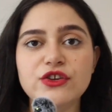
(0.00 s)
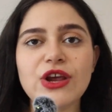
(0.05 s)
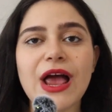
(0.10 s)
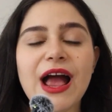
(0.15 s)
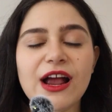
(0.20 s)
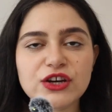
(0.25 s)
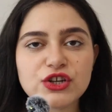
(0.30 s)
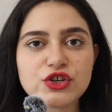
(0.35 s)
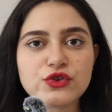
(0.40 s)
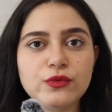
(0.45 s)

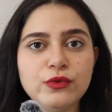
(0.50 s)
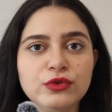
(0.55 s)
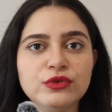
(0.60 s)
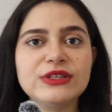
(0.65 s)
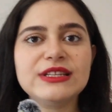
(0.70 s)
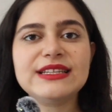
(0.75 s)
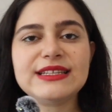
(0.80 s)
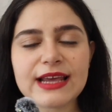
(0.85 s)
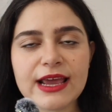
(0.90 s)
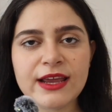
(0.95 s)
actual
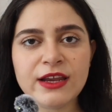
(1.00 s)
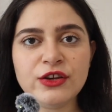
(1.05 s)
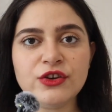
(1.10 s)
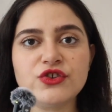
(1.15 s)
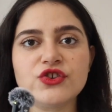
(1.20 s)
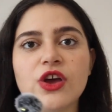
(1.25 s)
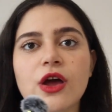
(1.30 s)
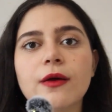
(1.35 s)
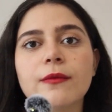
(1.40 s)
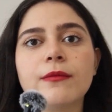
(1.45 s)

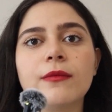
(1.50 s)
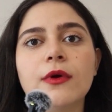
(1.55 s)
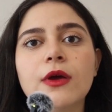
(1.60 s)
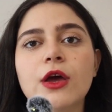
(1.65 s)
danger.